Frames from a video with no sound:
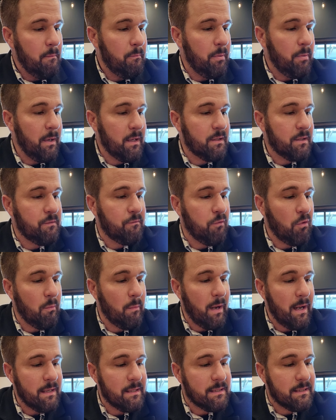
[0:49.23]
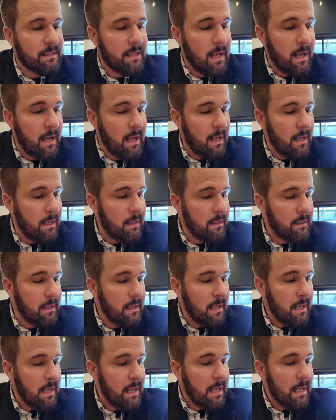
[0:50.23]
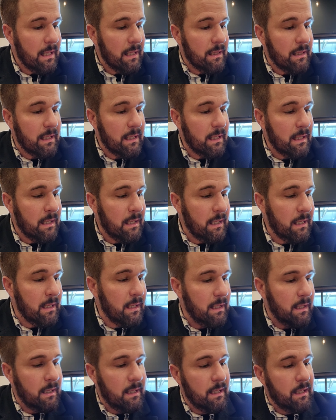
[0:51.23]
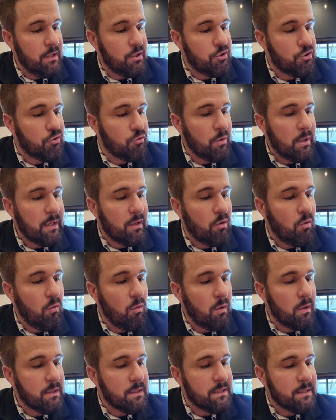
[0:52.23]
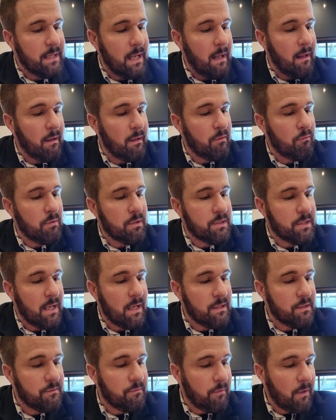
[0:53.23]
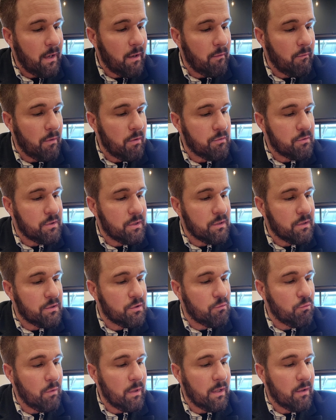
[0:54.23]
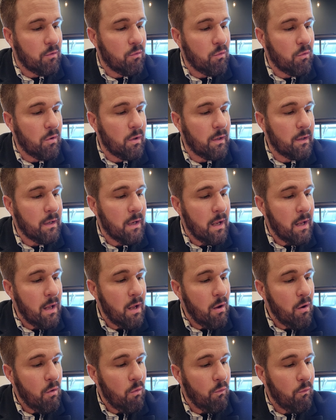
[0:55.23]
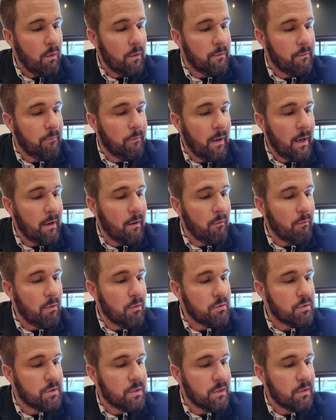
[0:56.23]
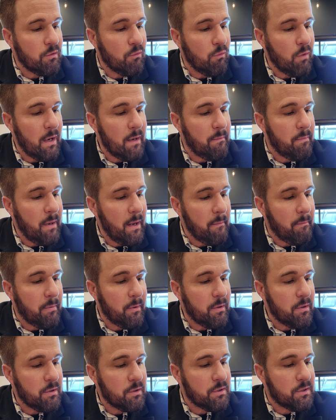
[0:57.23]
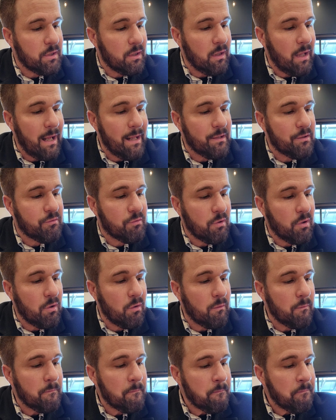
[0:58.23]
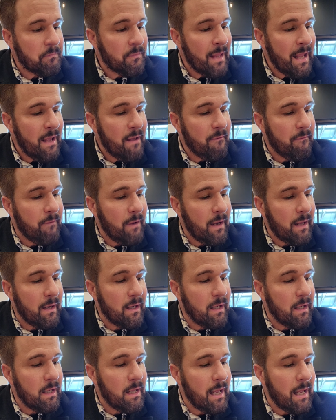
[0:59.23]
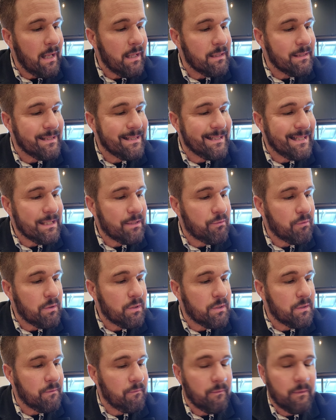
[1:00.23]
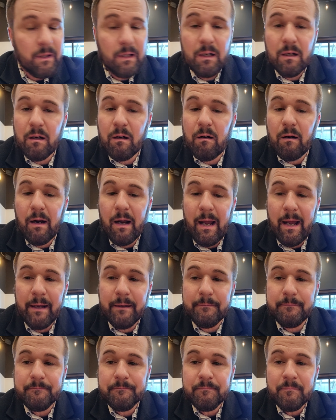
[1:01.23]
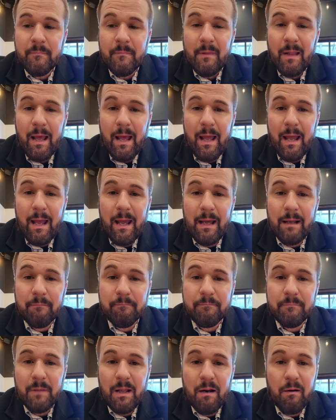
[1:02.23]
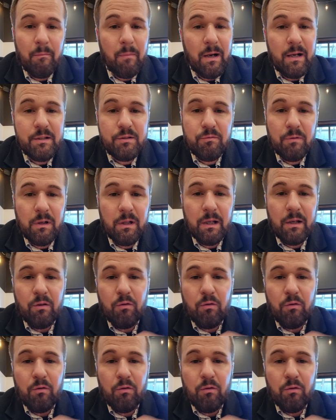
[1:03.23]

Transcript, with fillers: picked for my side the street corn salad, which has fire roasted sweet corn with fire roasted red peppers, cilantro, feta and citrus vinaigrette. And everybody's really